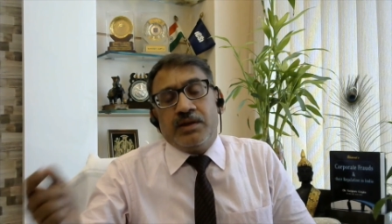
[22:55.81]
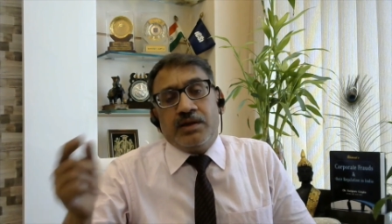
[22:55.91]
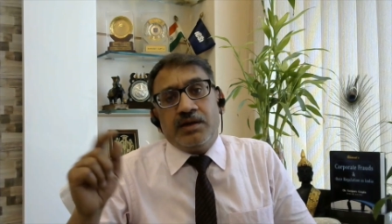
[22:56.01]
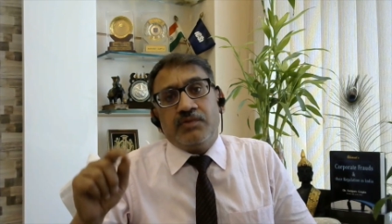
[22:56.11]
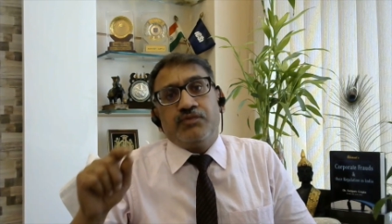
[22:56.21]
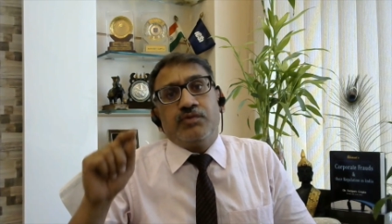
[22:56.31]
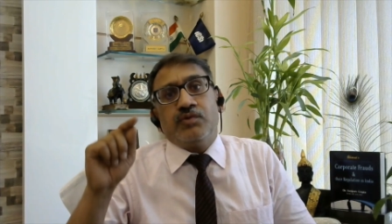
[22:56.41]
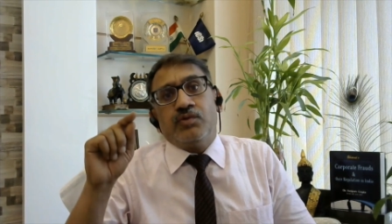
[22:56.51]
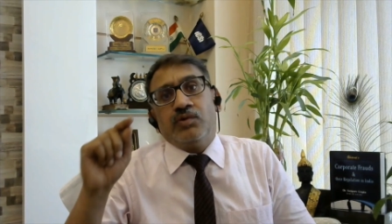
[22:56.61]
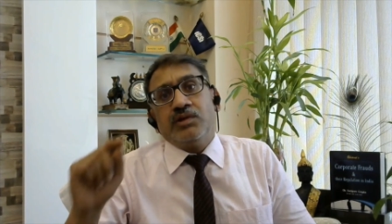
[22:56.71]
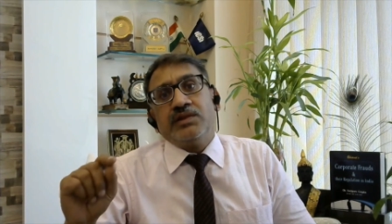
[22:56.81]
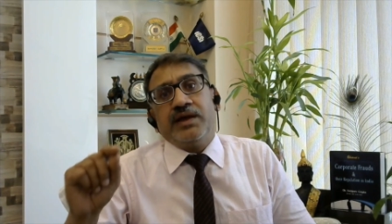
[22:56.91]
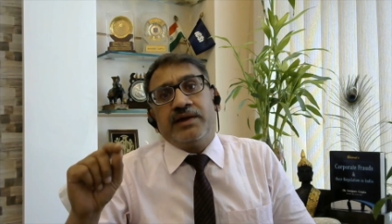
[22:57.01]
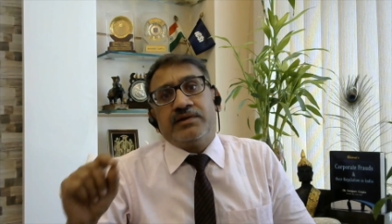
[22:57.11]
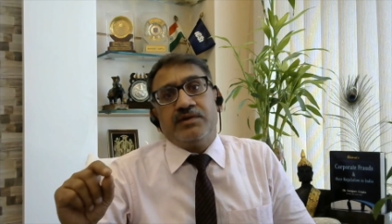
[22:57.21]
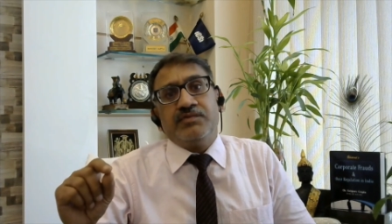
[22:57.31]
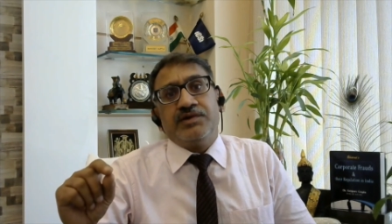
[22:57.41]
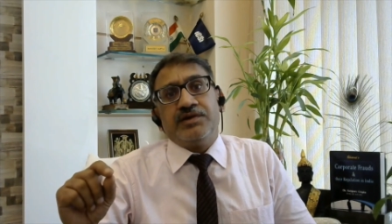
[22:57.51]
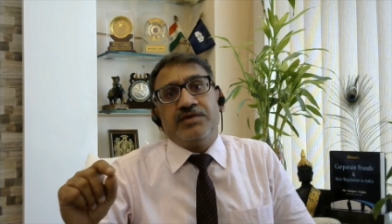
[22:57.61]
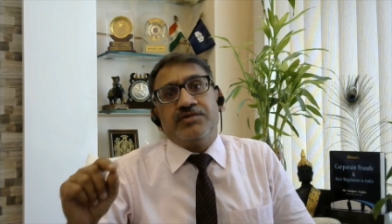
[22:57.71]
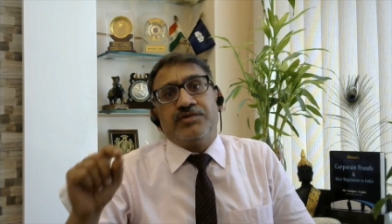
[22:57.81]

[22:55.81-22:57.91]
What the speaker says: If all the activities